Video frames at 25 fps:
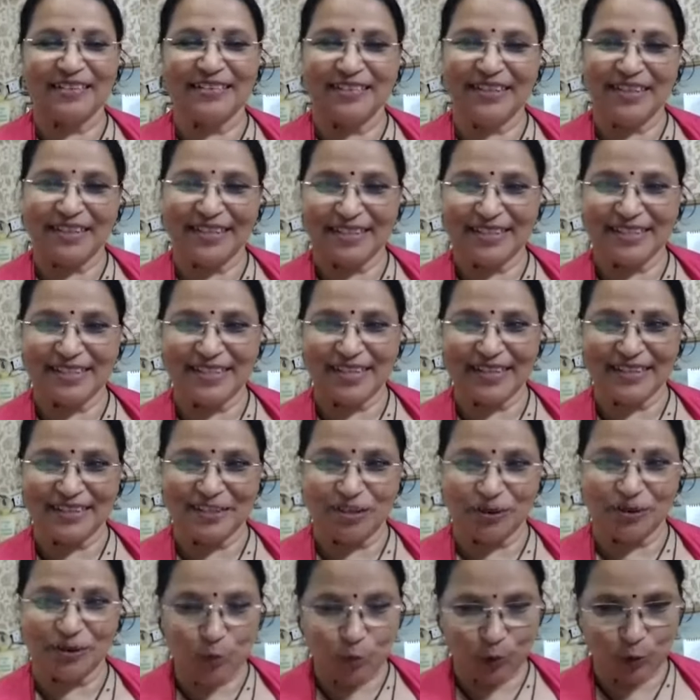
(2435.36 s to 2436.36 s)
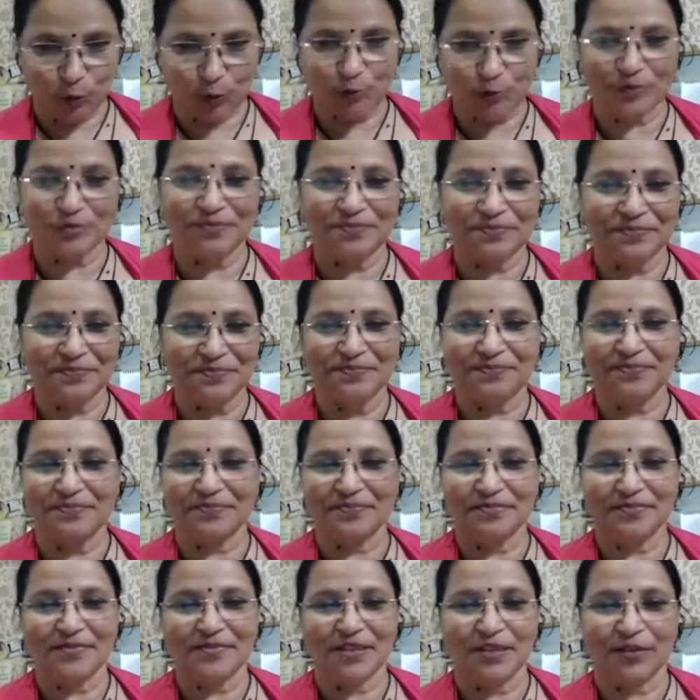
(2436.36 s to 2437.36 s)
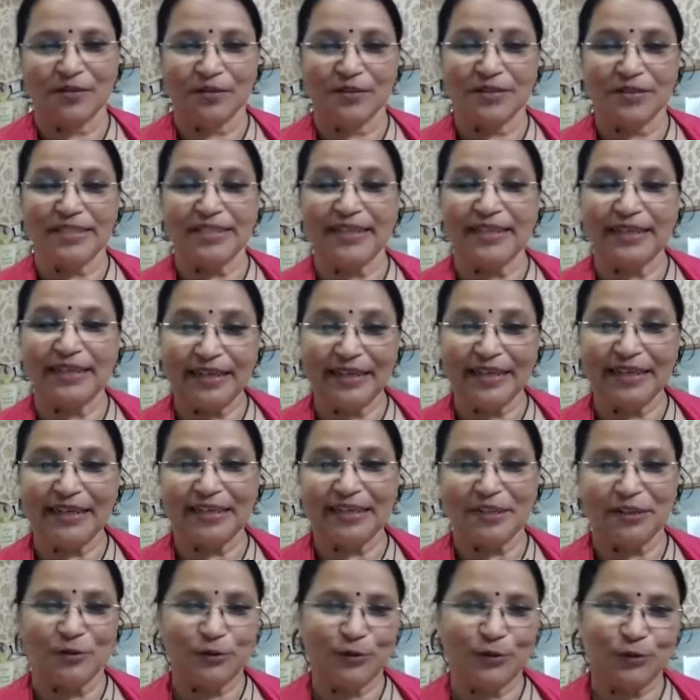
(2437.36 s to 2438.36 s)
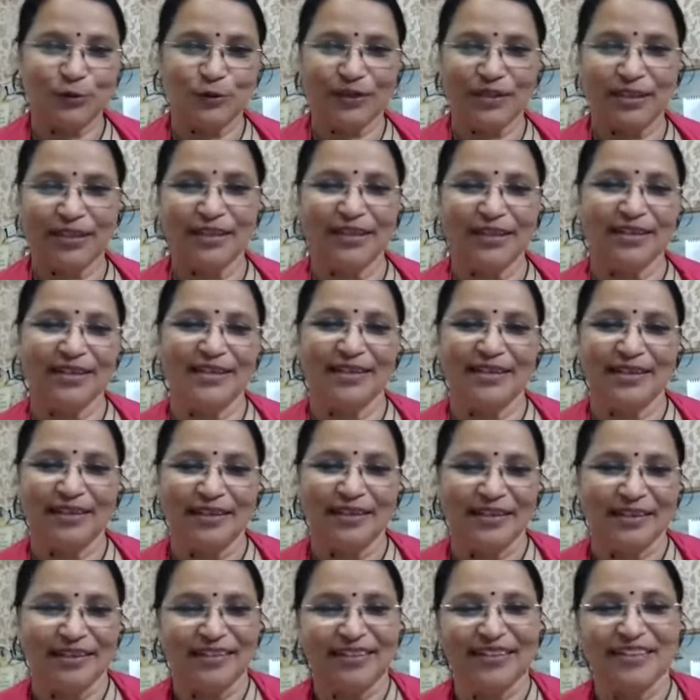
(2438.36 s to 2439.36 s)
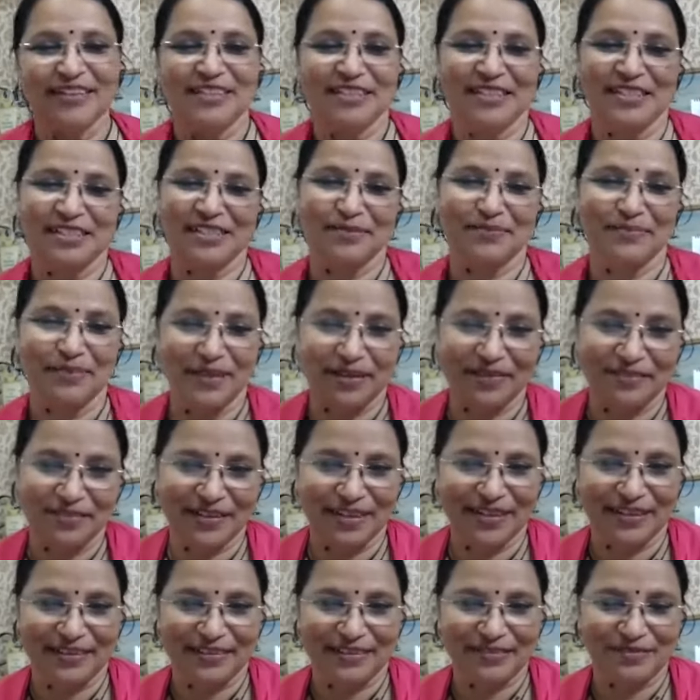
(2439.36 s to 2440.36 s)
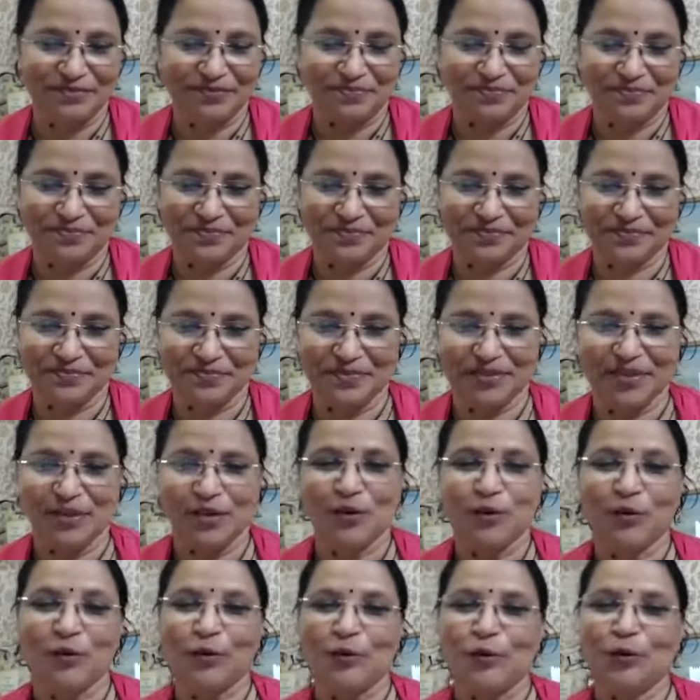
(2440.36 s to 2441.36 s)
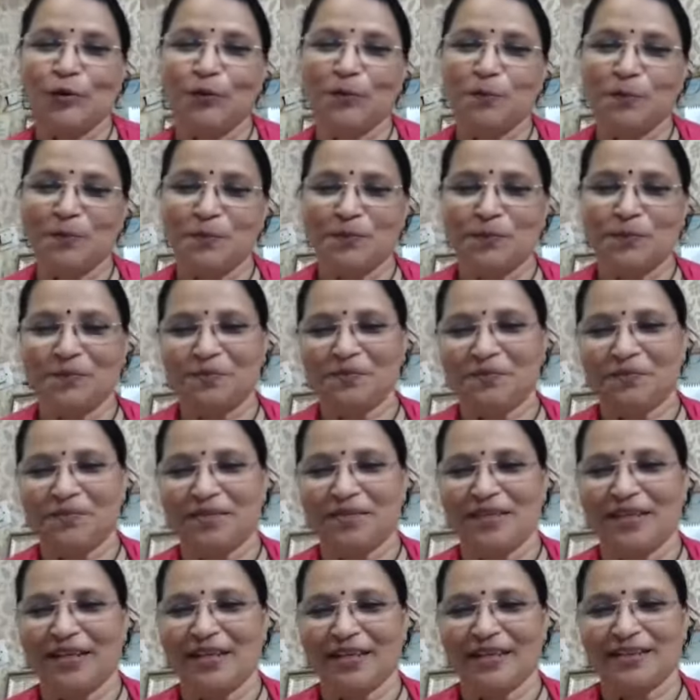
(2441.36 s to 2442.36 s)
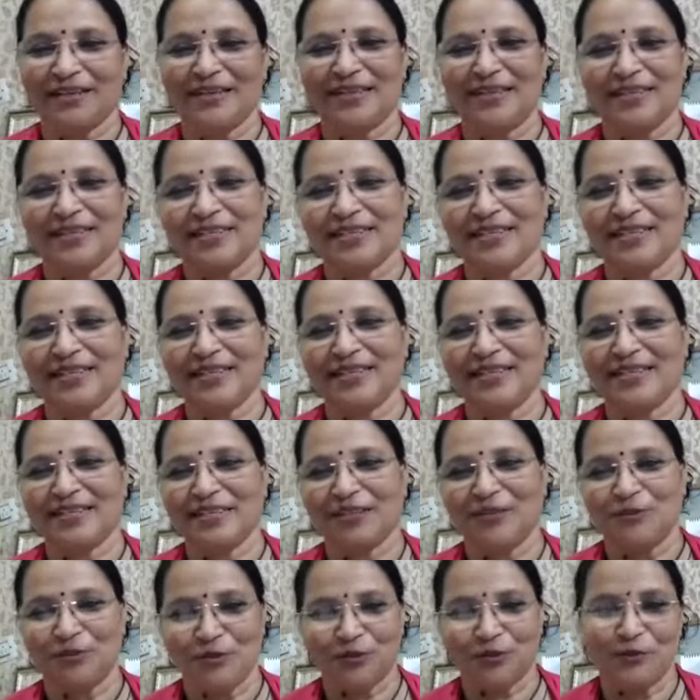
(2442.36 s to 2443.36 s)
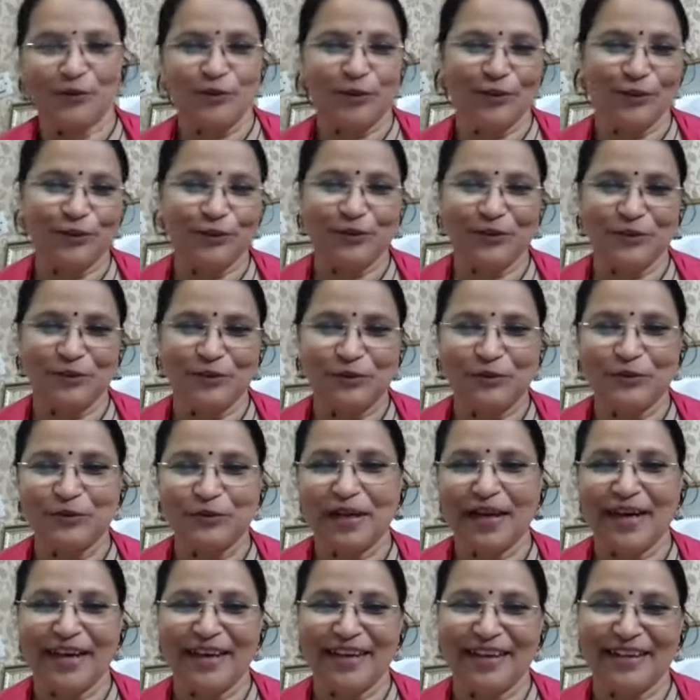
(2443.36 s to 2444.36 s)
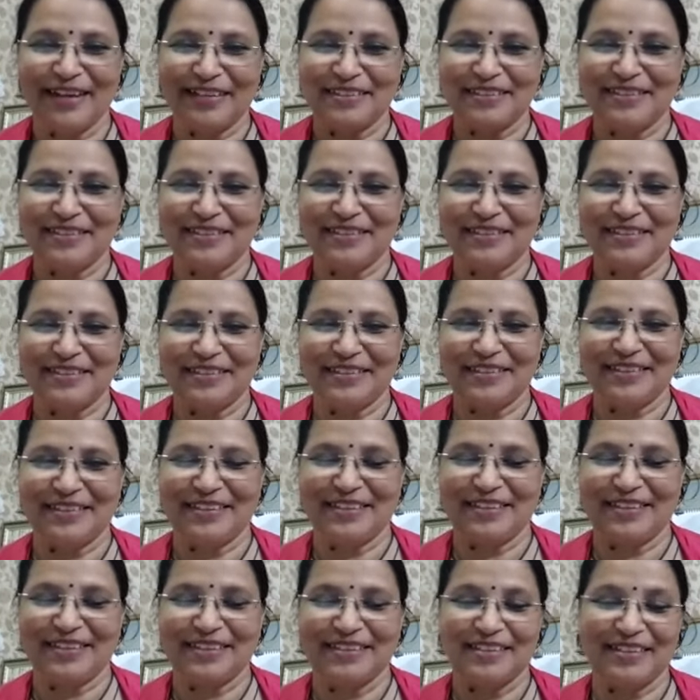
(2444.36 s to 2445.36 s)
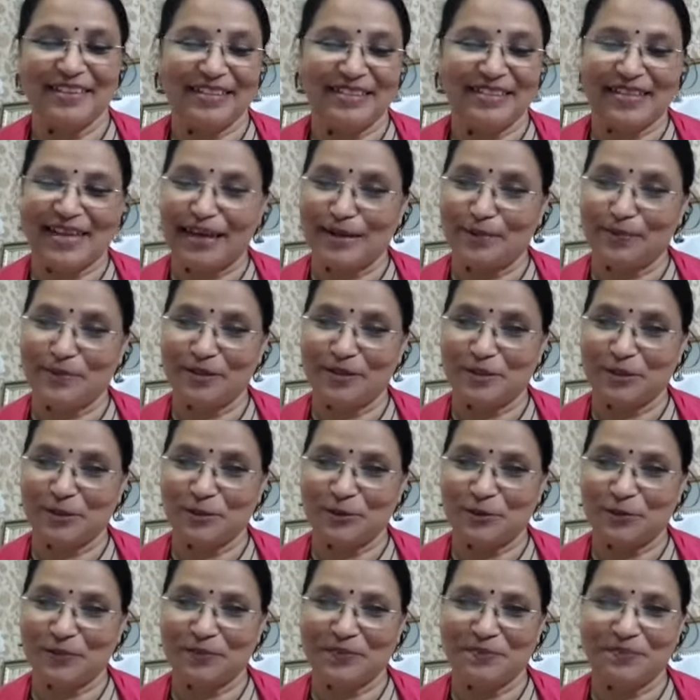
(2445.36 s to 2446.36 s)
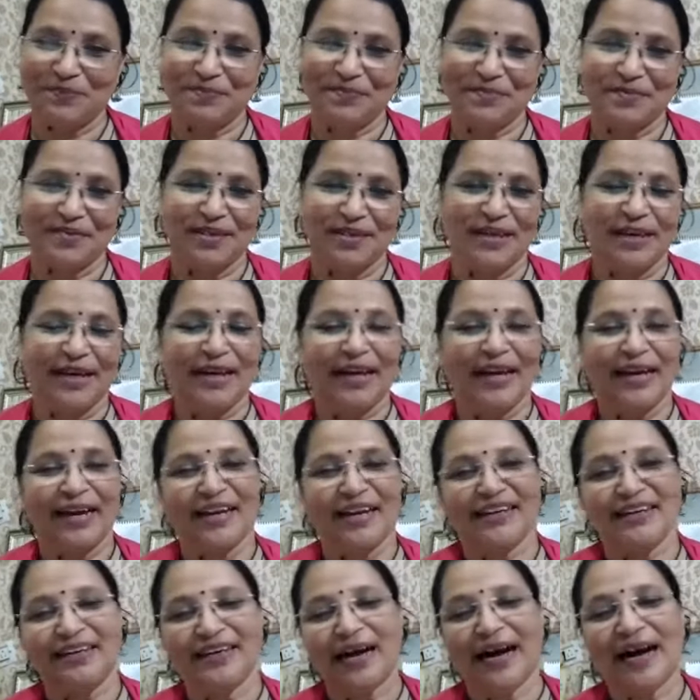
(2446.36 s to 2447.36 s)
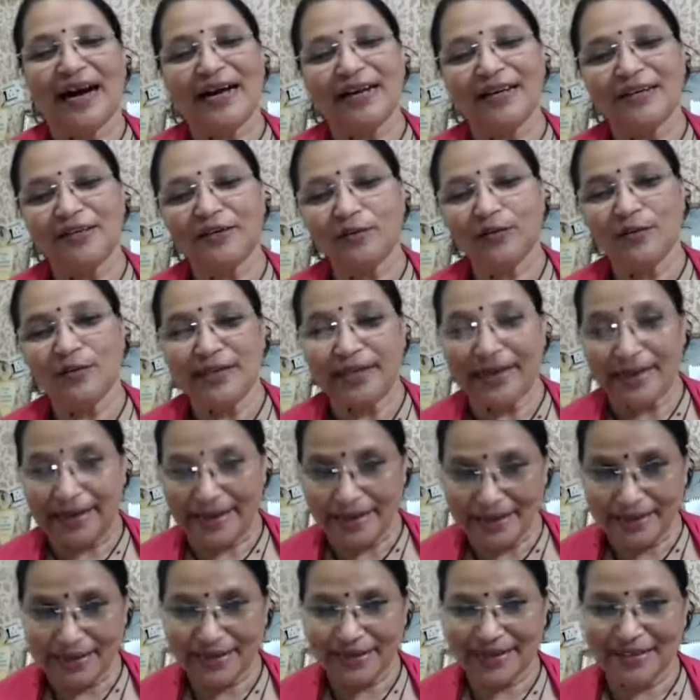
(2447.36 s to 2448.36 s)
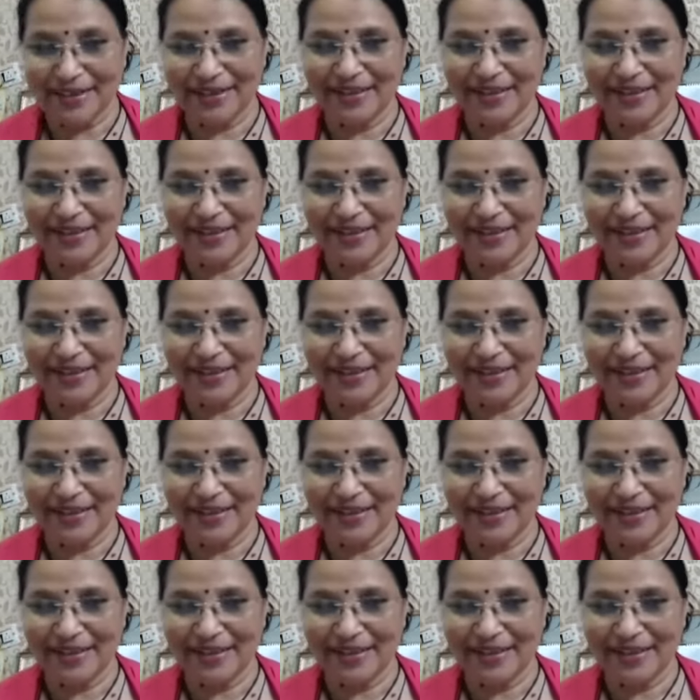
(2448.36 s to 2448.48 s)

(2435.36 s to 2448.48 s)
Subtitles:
that is at the core, which will lead you to the leadership level. Hope this is useful to you and this helps you. And I would like